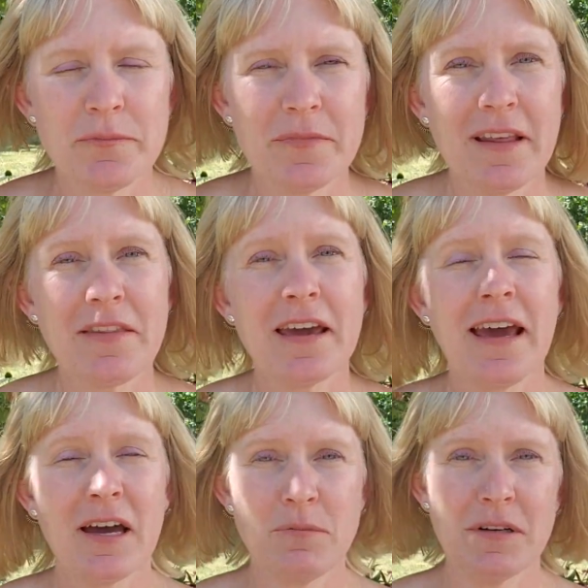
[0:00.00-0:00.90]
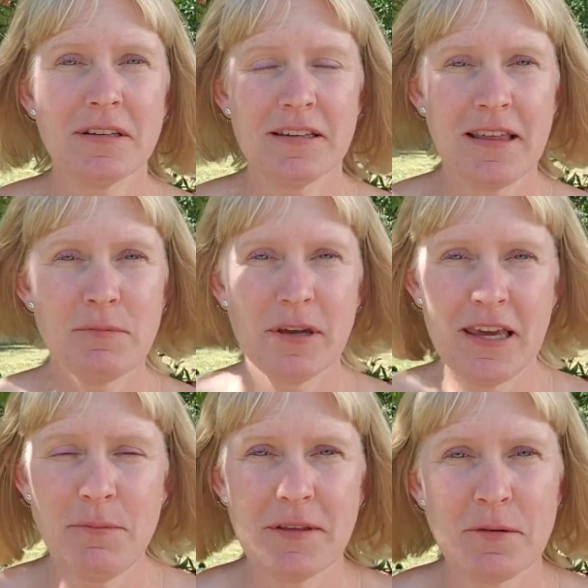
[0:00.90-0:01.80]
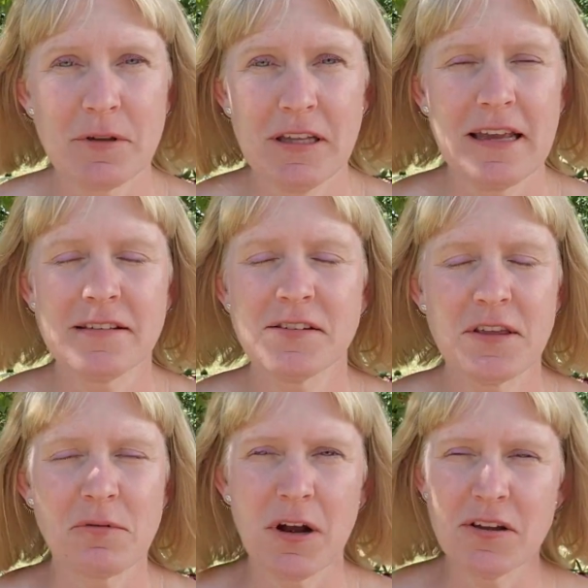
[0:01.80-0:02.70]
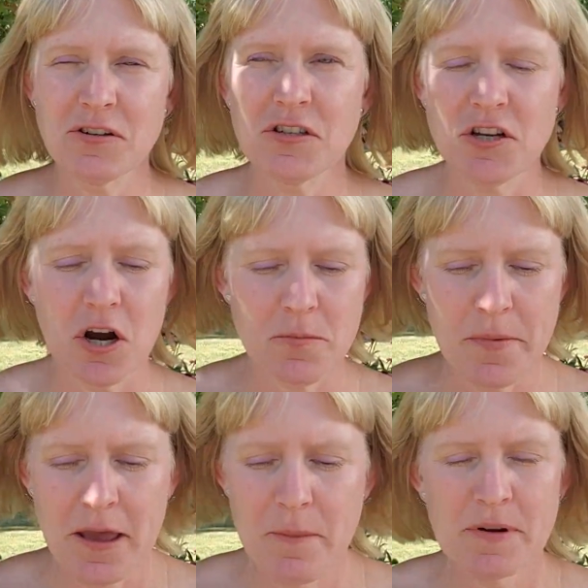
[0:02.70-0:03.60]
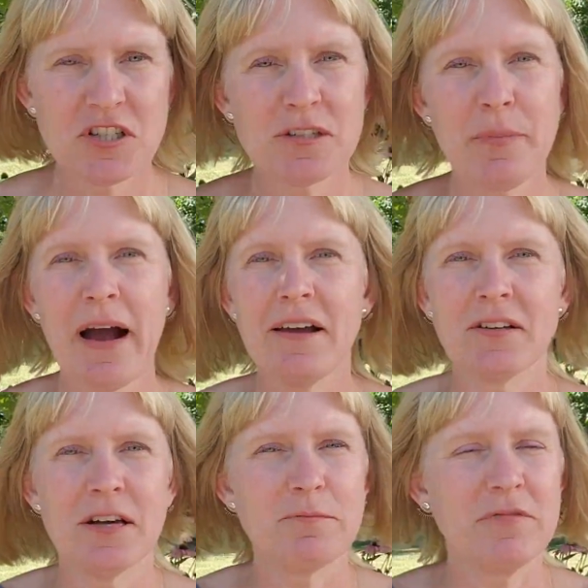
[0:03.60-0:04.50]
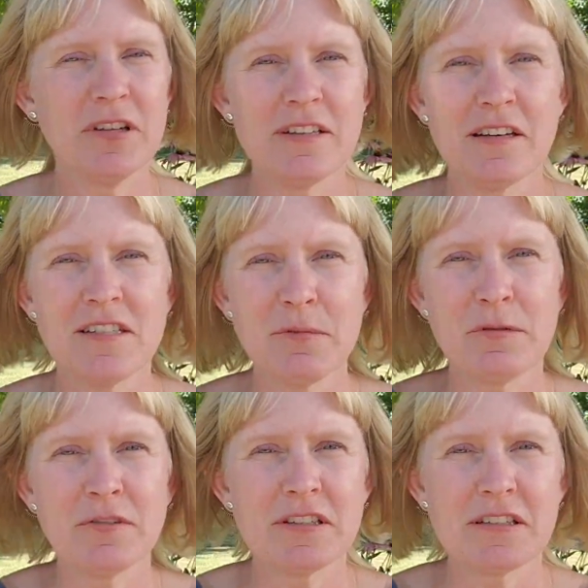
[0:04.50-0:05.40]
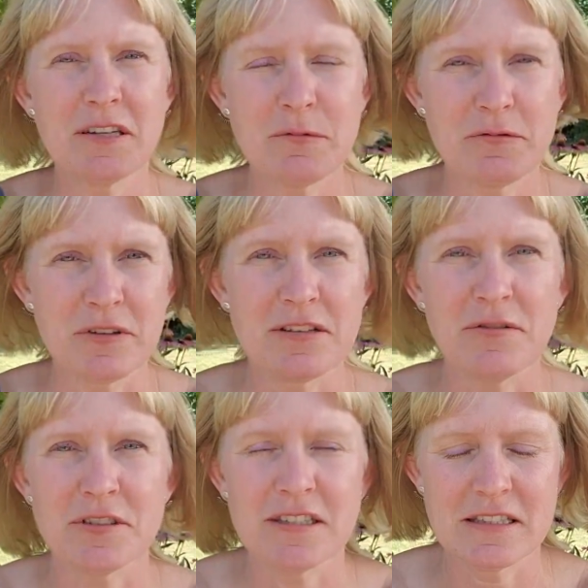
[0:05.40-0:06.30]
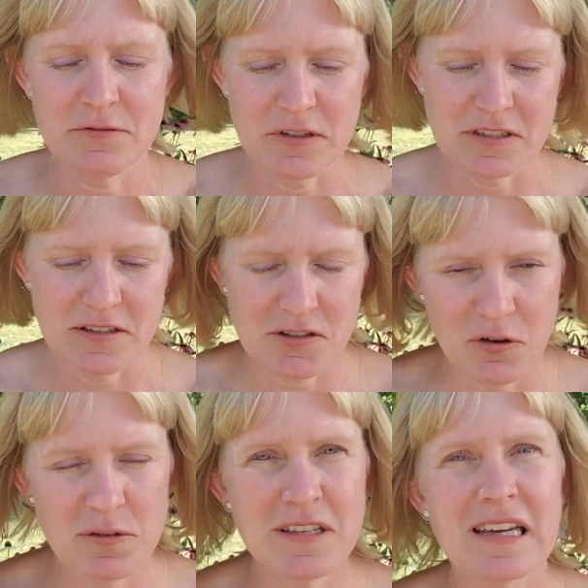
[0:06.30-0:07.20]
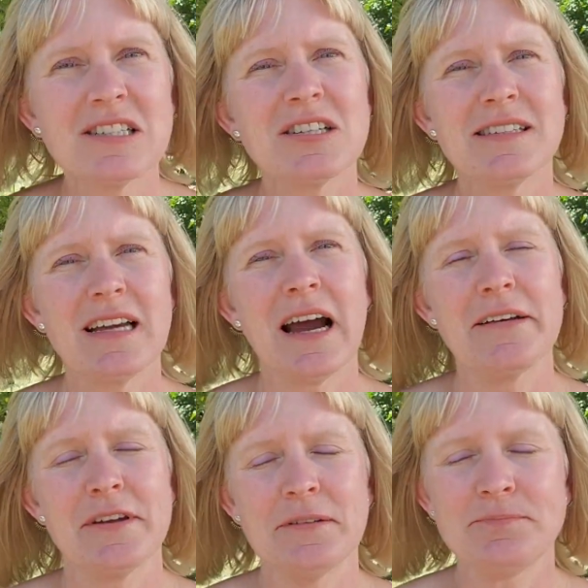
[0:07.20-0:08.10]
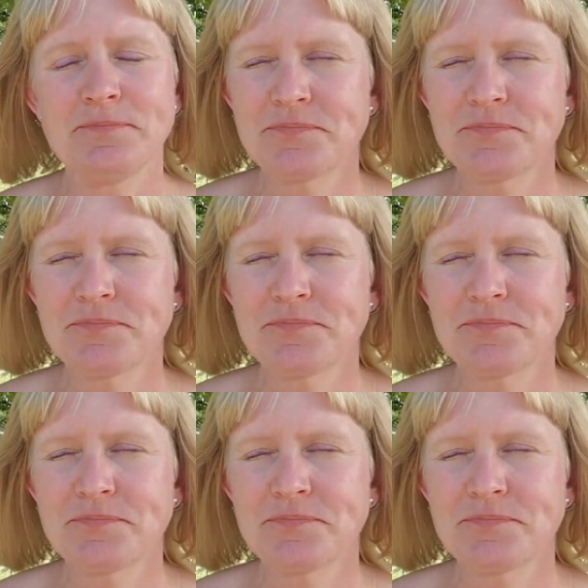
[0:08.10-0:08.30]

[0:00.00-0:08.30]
Now they've been keeping them clean. So they were under a tarp, but just piled up, fleece on top of fleece on top of fleece for 60 fleeces. So it was like, just dive in.